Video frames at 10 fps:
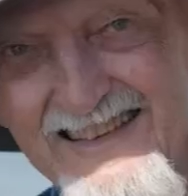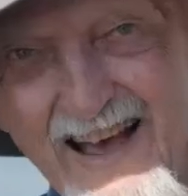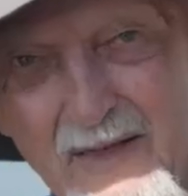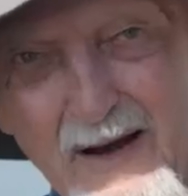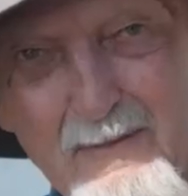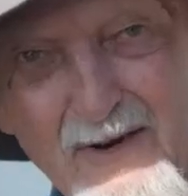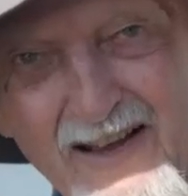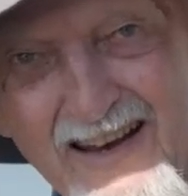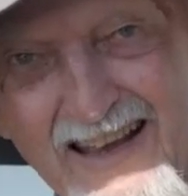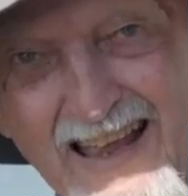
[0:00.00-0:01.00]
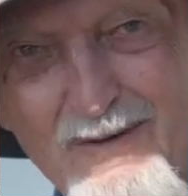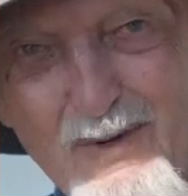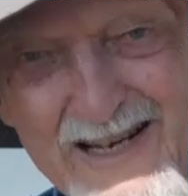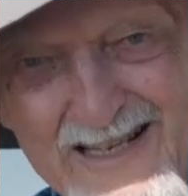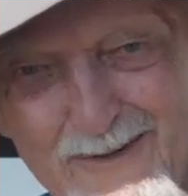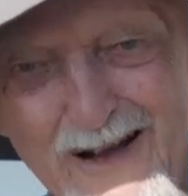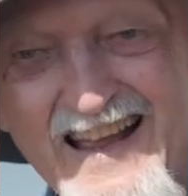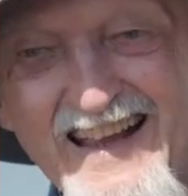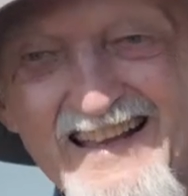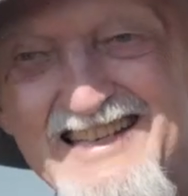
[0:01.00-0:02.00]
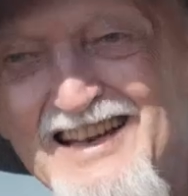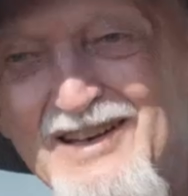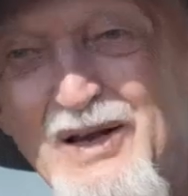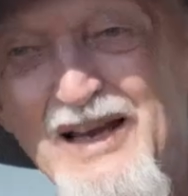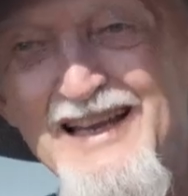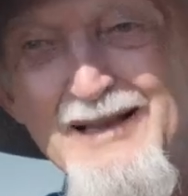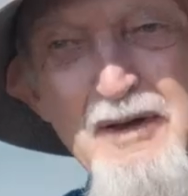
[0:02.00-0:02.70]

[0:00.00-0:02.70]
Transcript: Not that I'm not going to get washed away, I can tell you a little